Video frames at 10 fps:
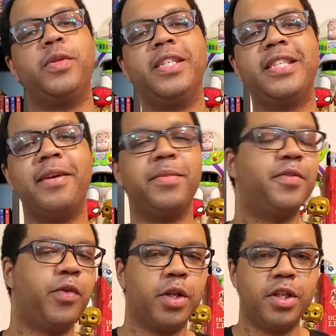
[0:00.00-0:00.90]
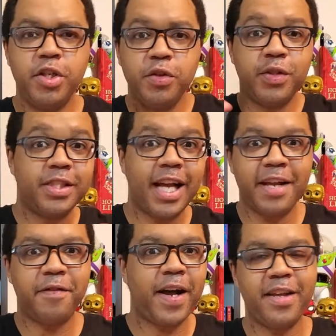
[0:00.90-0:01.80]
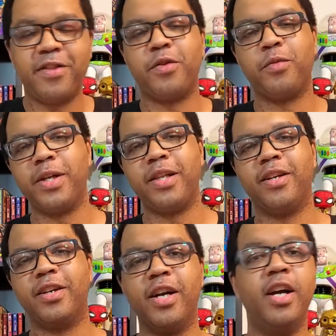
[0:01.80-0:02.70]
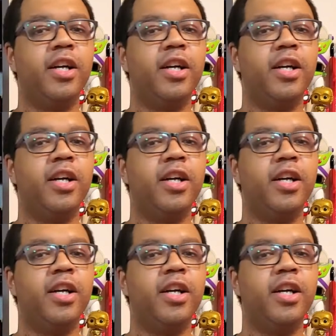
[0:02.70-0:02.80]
and this time it's for the new sci-fi thriller,